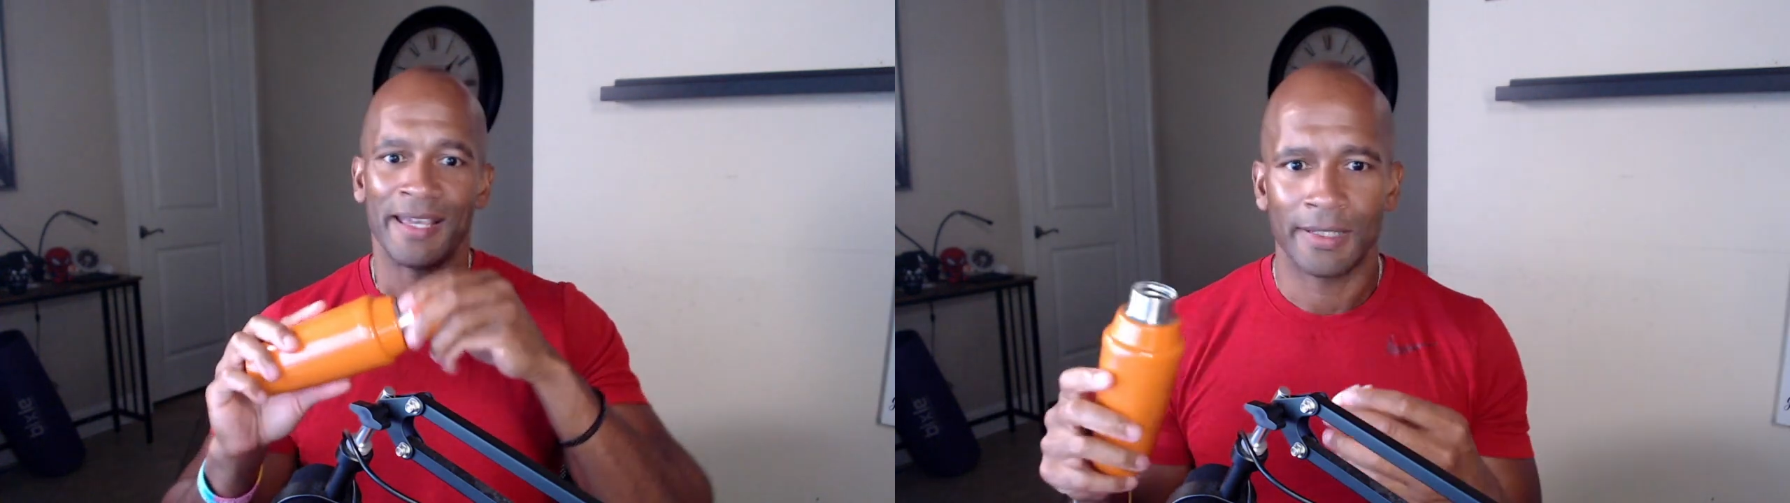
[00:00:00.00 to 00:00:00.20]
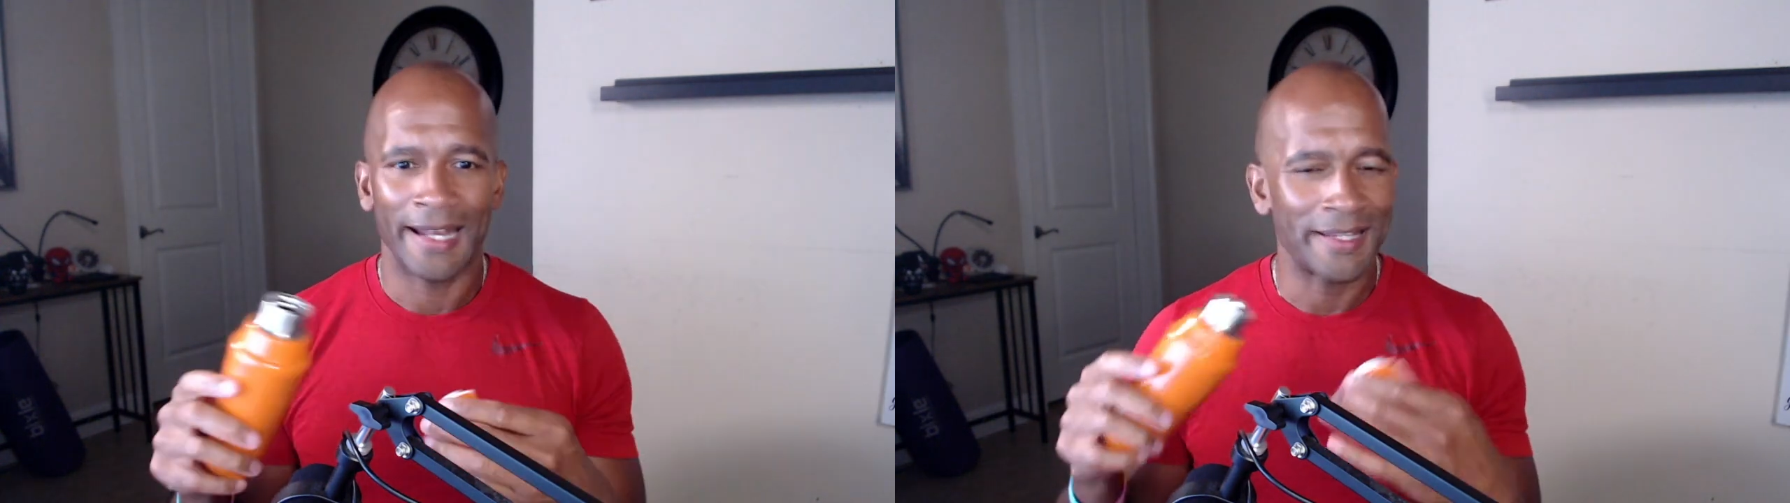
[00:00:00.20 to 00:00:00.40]

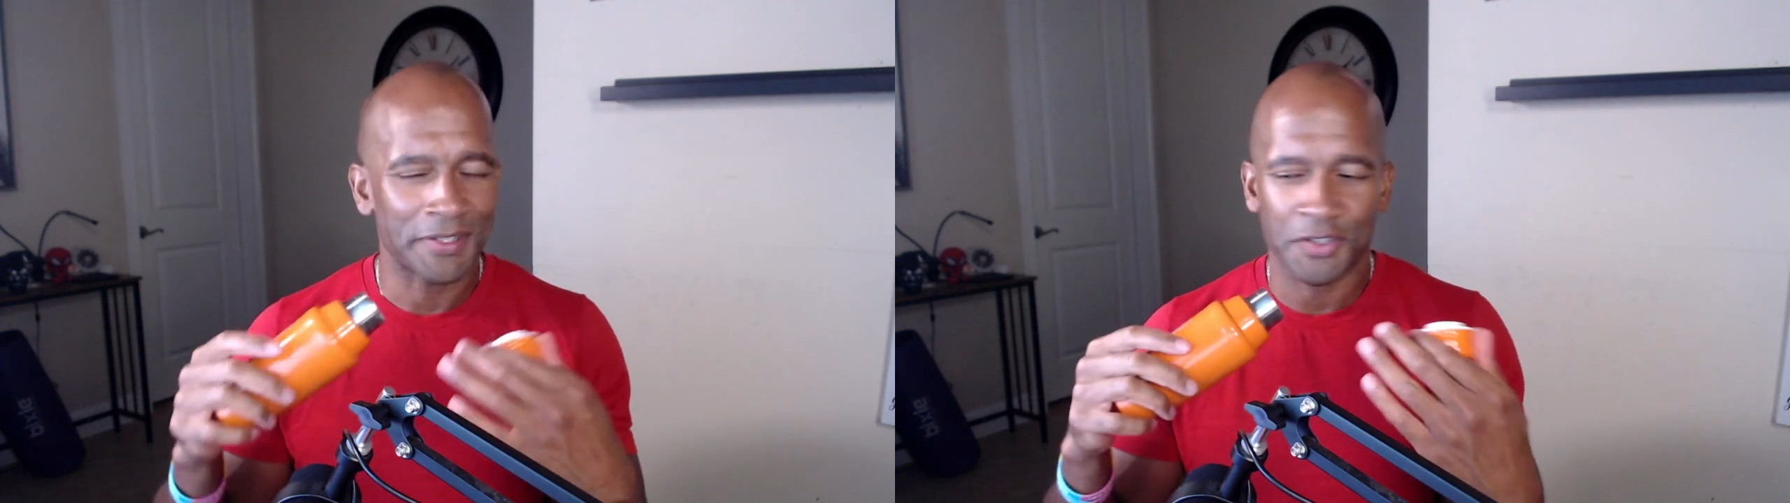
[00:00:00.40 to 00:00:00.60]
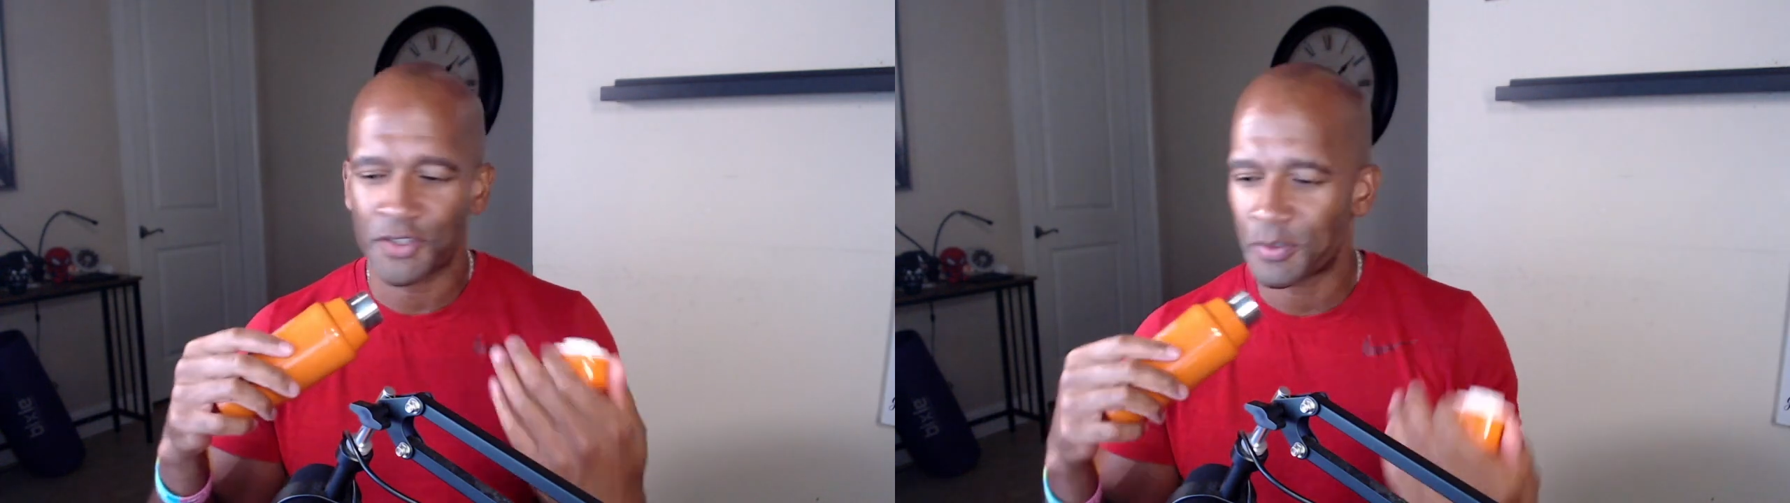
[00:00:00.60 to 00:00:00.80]
It has
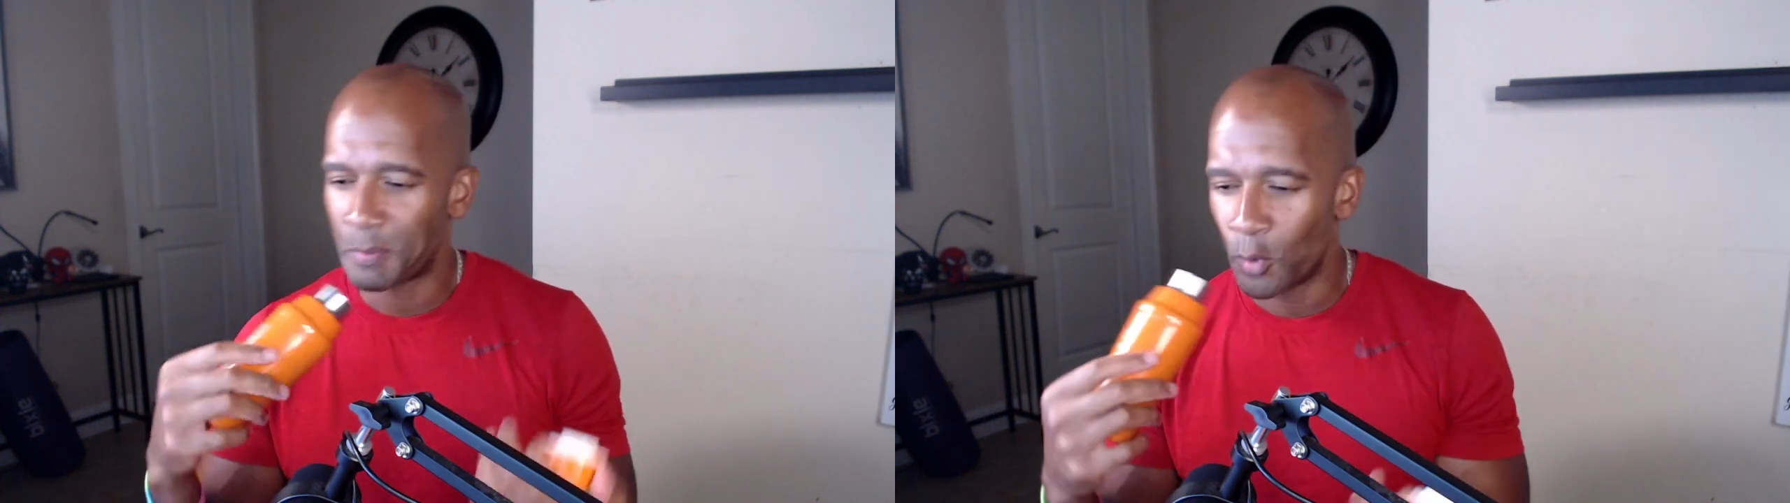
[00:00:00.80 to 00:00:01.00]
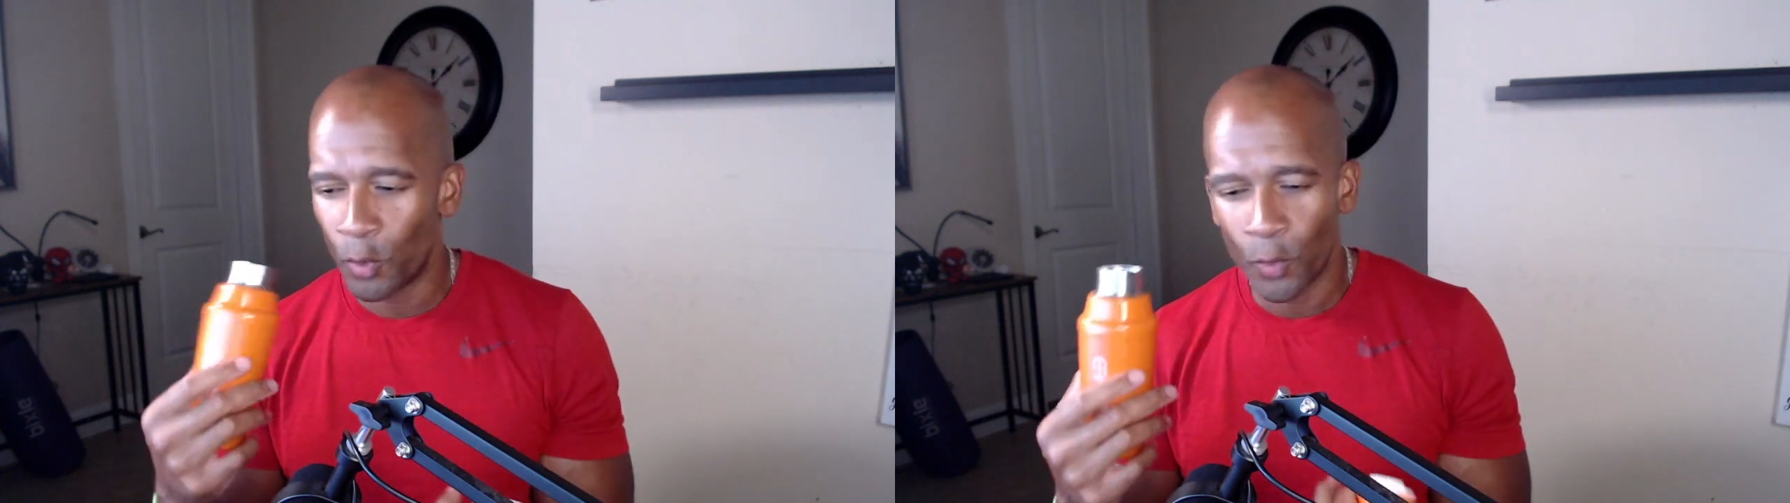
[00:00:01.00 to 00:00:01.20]
this
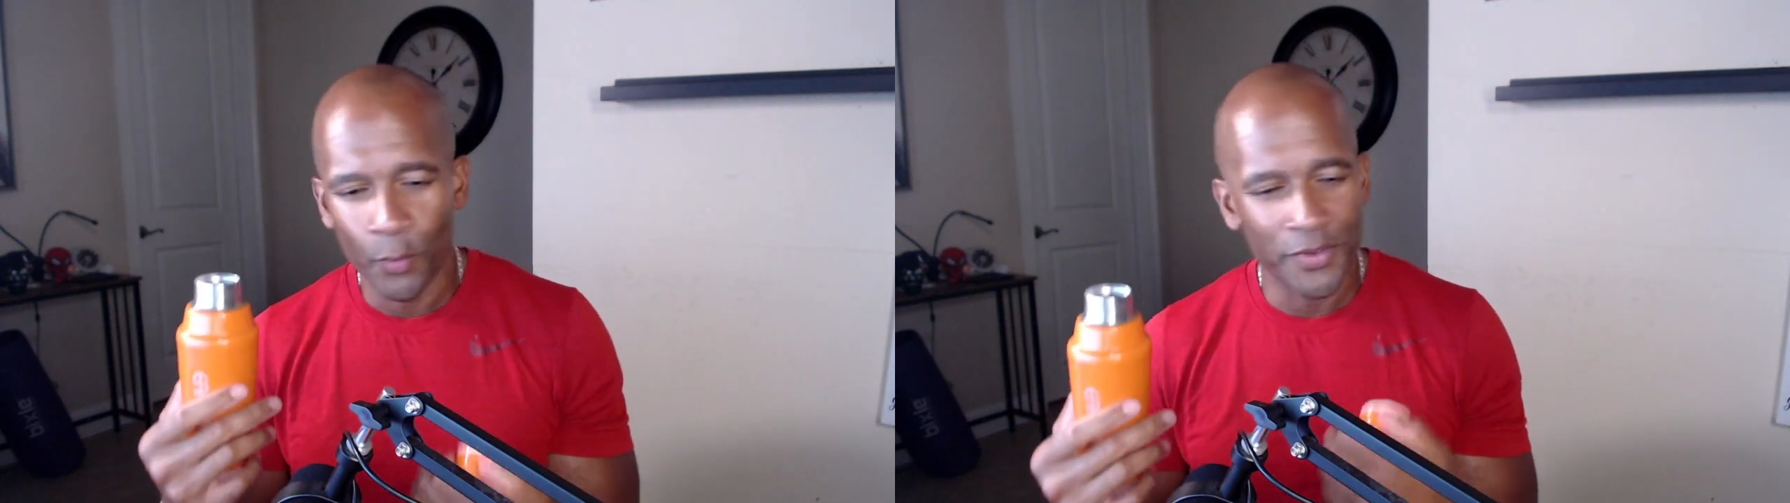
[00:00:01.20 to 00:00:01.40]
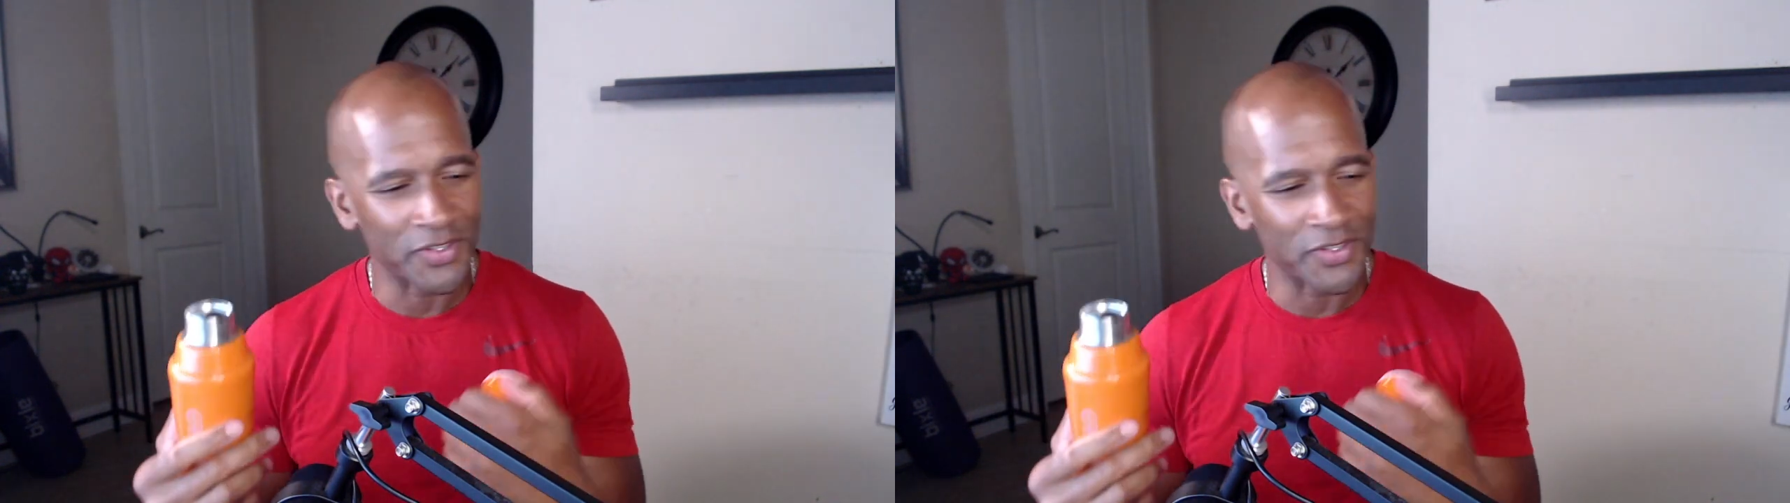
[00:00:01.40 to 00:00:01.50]
smooth